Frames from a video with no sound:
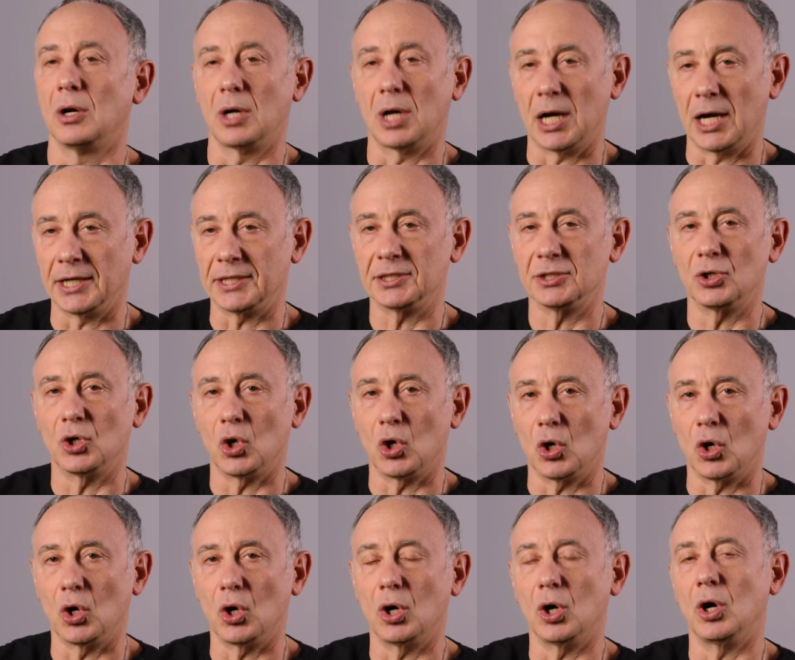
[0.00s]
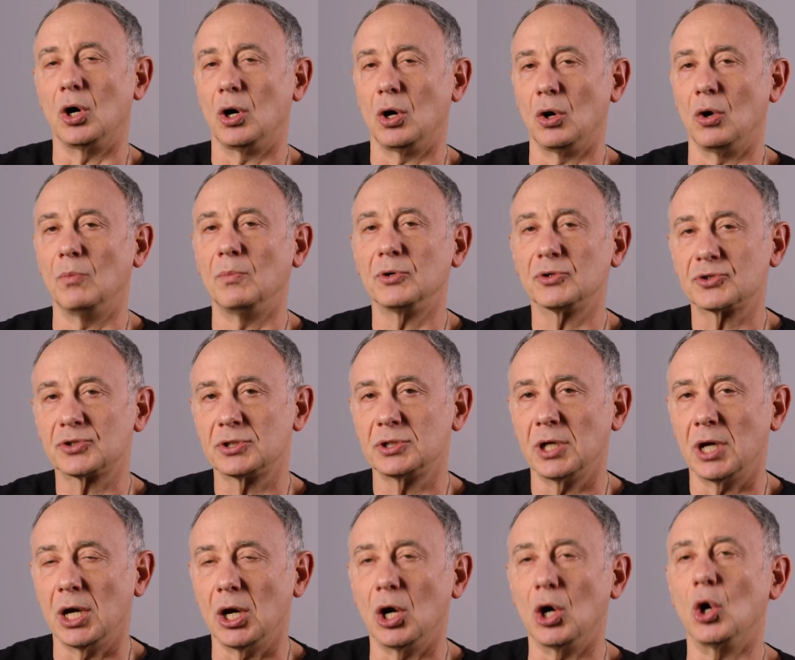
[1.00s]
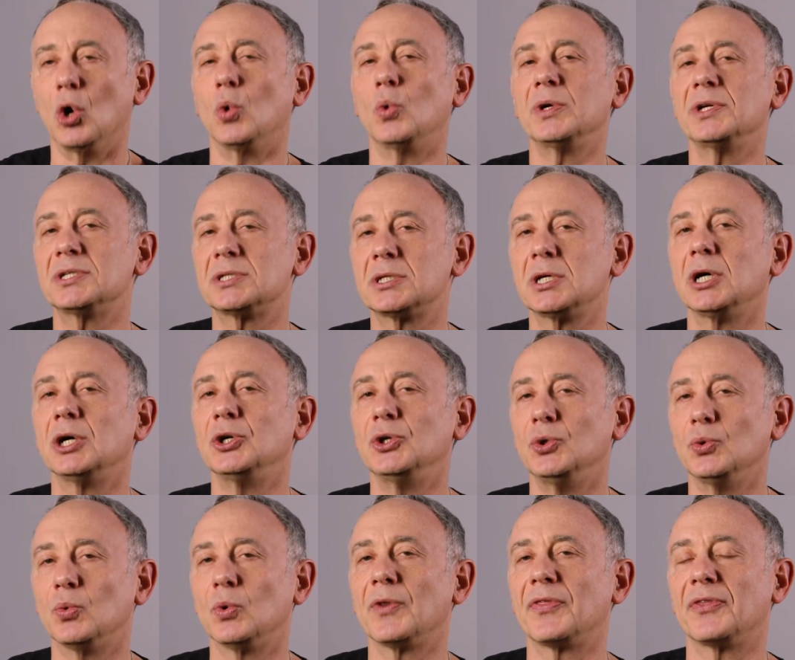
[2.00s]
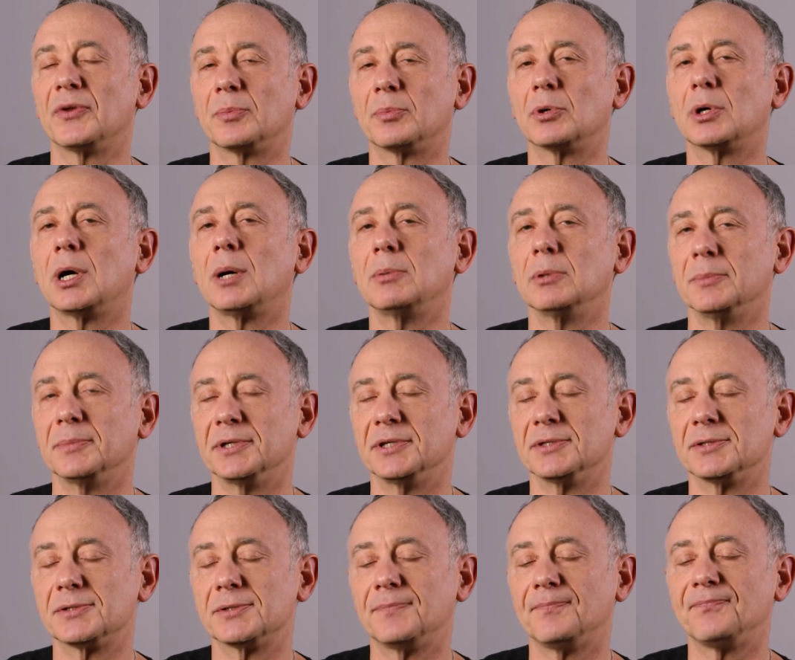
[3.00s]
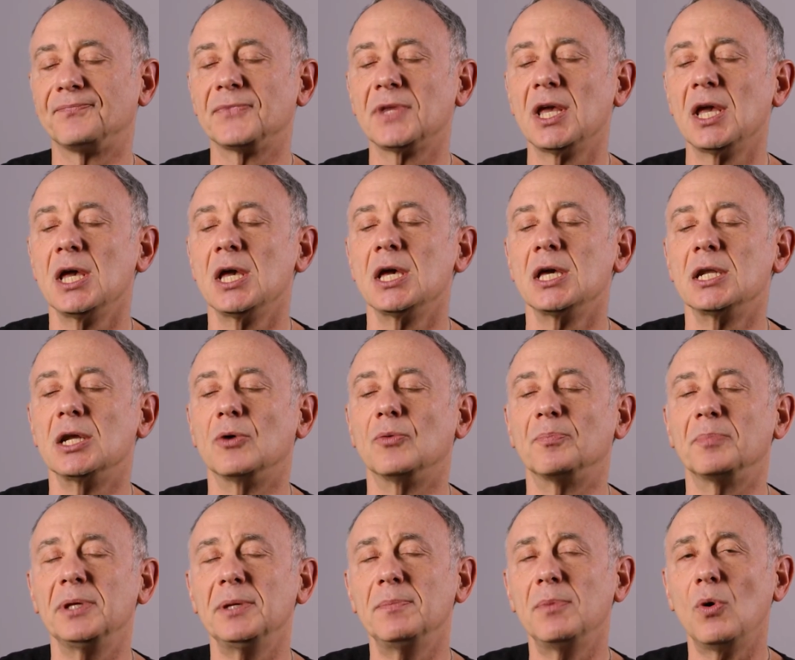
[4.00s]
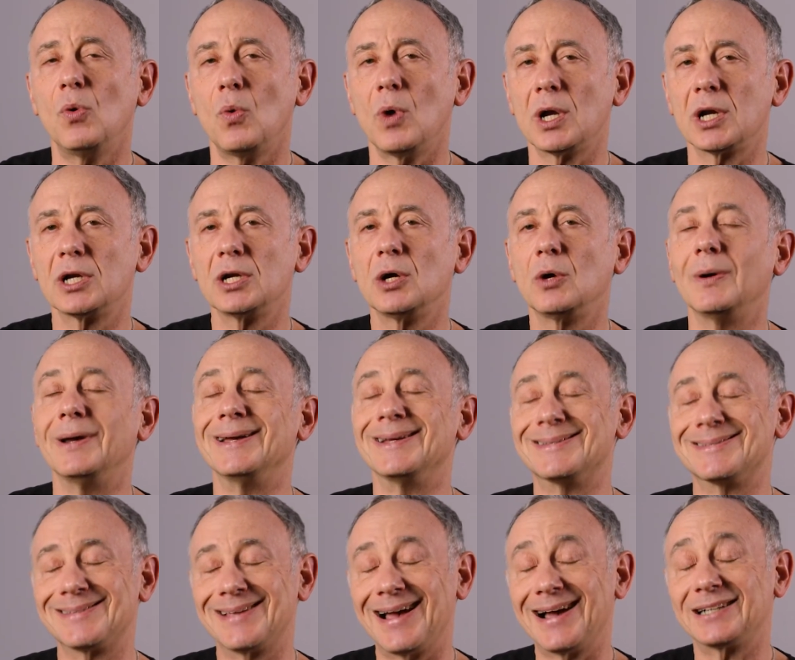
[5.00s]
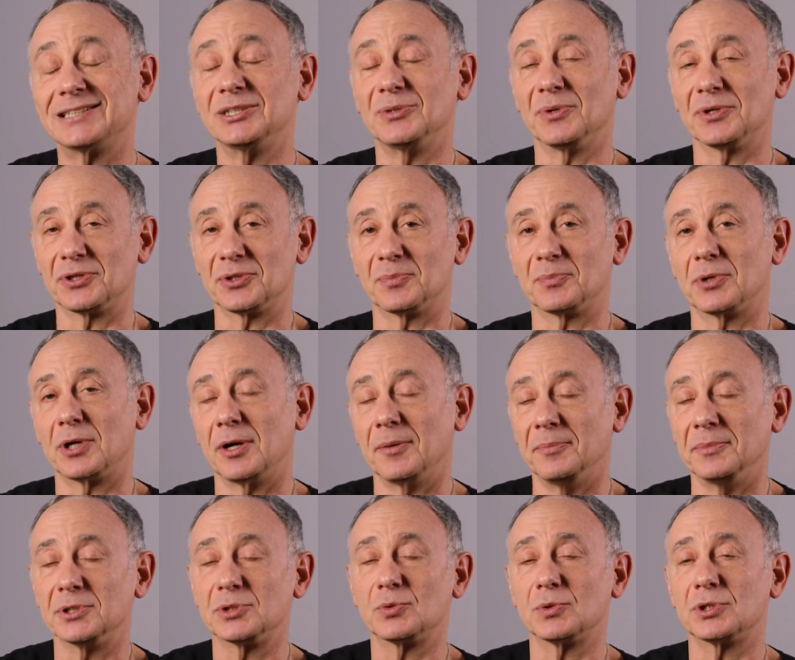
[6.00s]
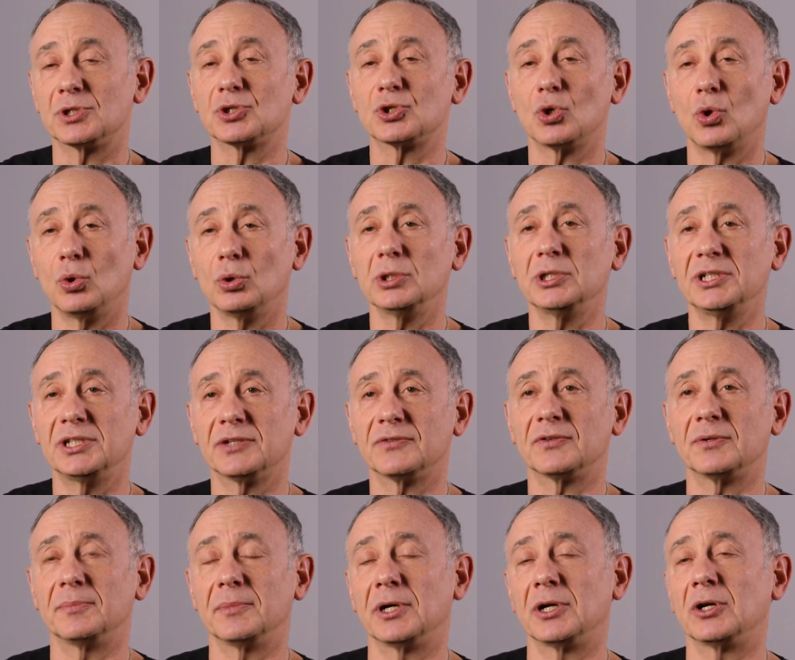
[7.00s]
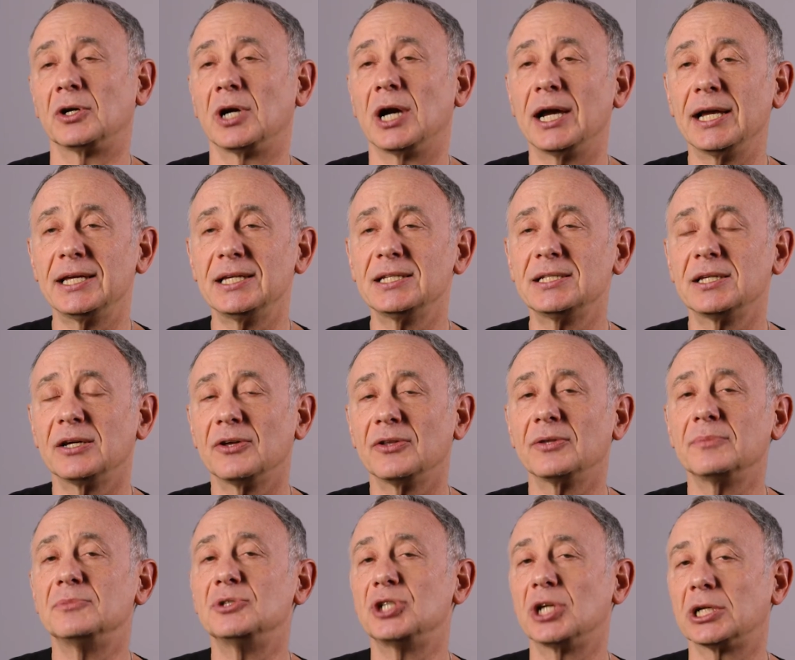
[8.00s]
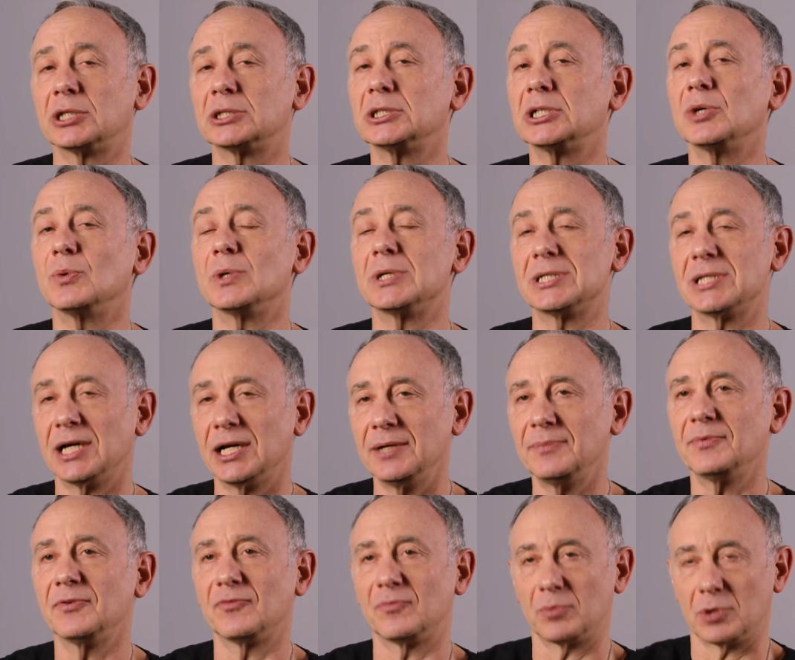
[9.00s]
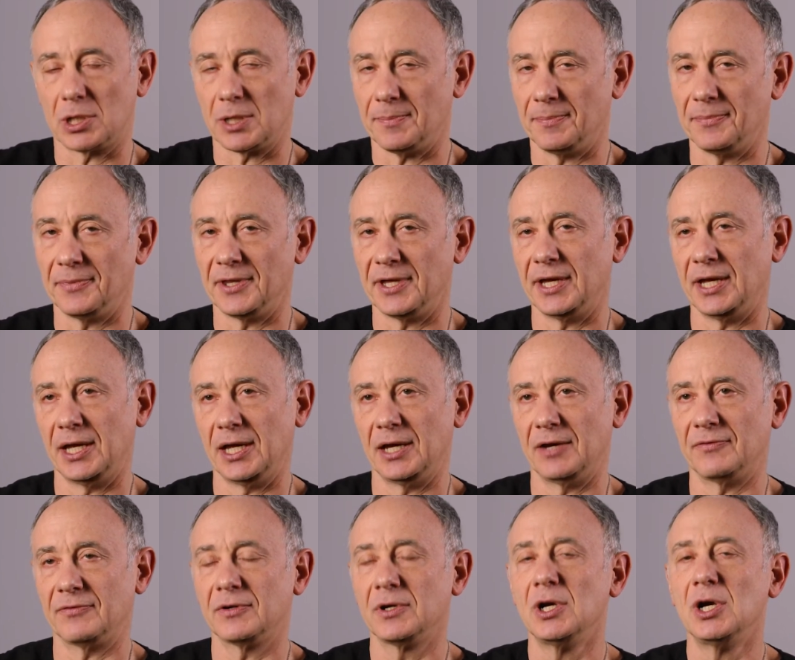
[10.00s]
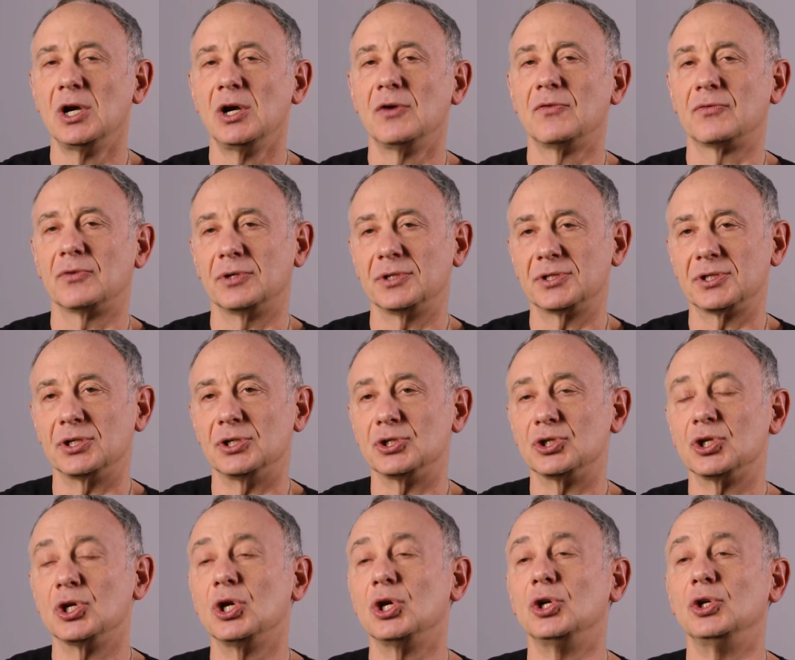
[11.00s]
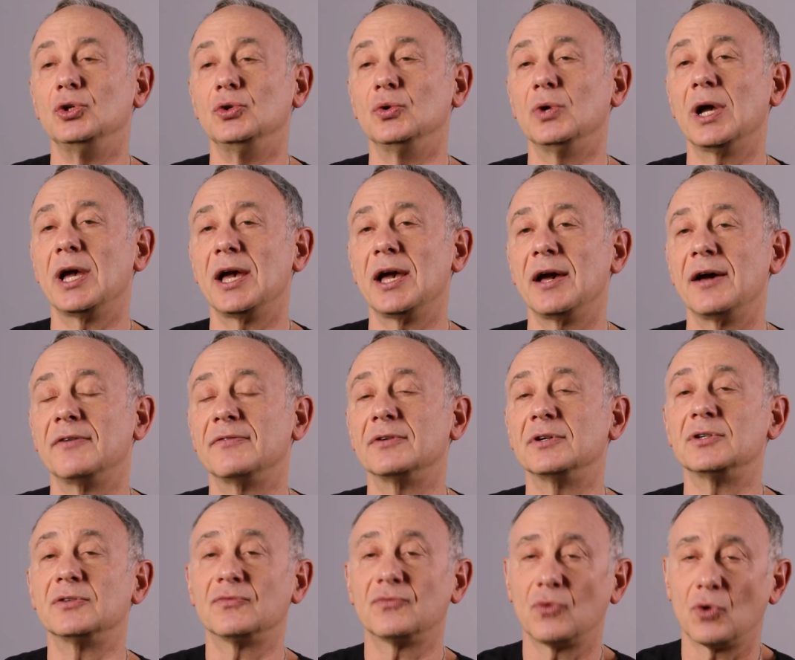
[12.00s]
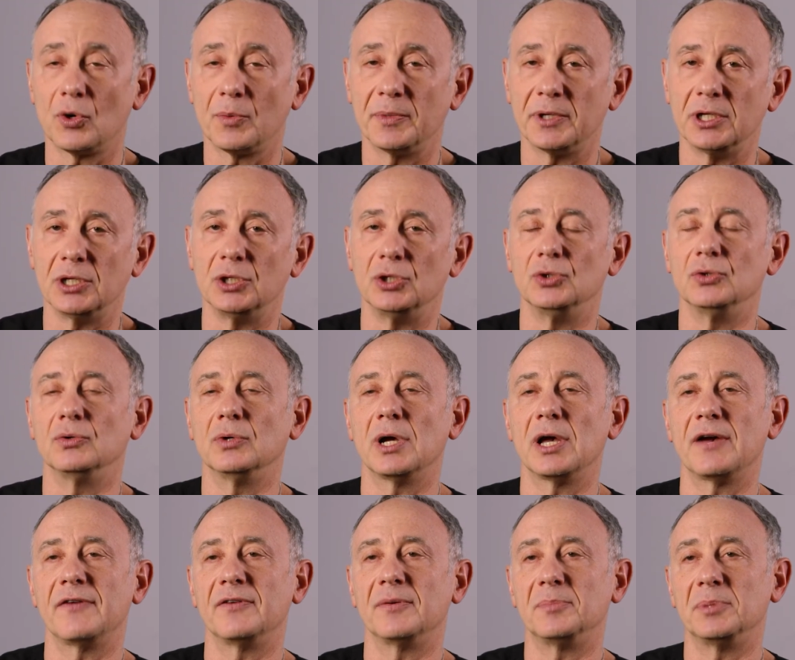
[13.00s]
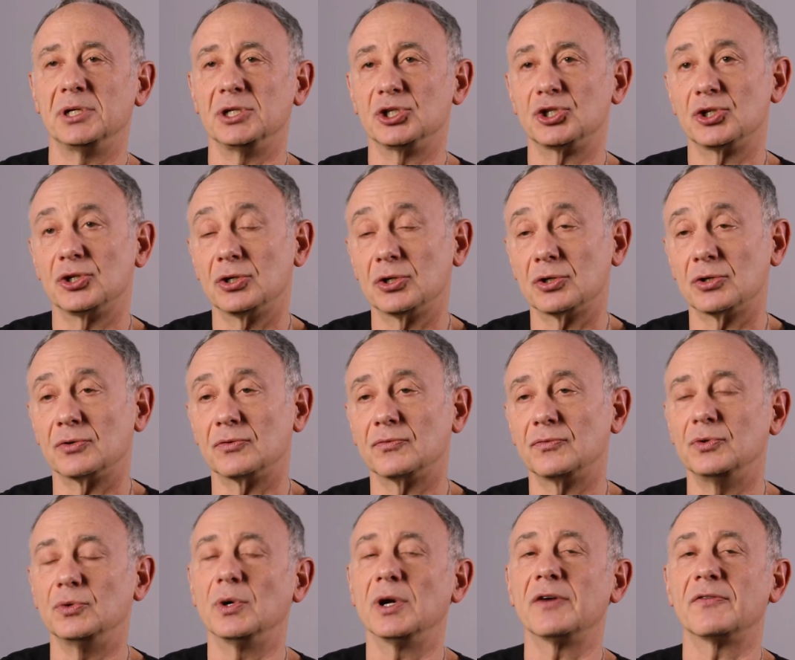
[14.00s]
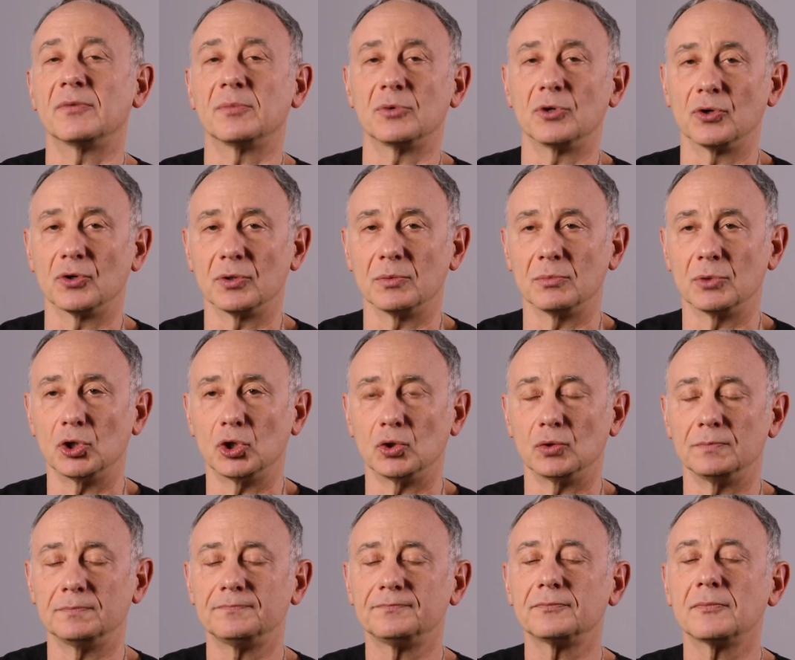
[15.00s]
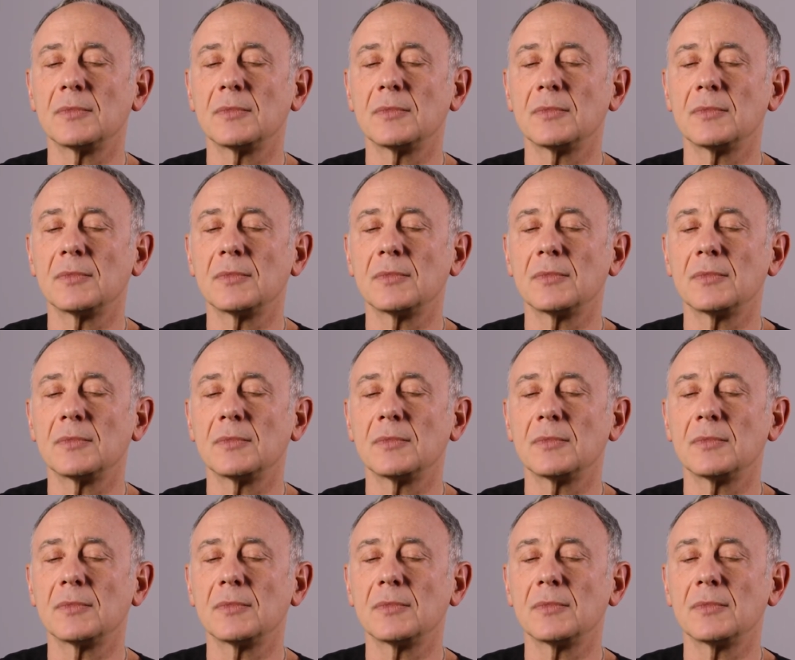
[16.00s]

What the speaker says: I could almost always tell you what their problem is. Now, people want to know exactly what their problem is, which is a wholly different matter. I can tell them generally what type of problem they have. For instance, you have a deformity, you have a pinched nerve, you have a broken bone.